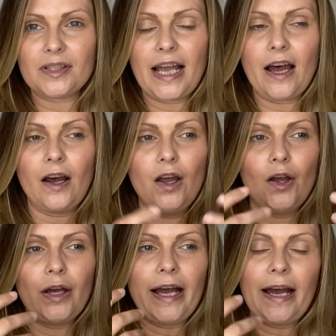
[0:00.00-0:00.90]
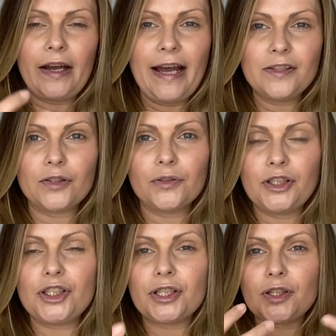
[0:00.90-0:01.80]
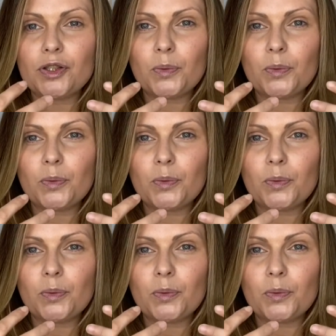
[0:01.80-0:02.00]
Now, as Christians,